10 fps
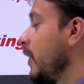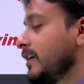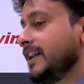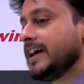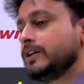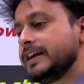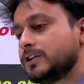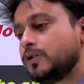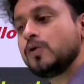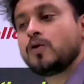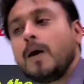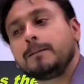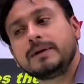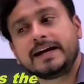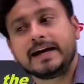looking too
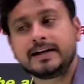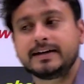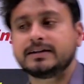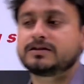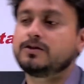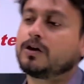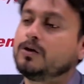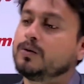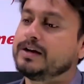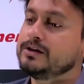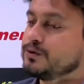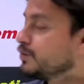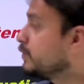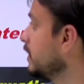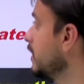complicated and it's not looking too
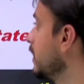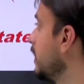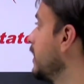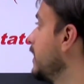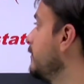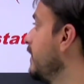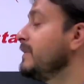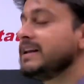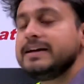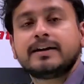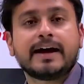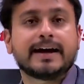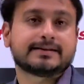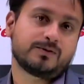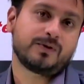familiar as
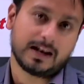well.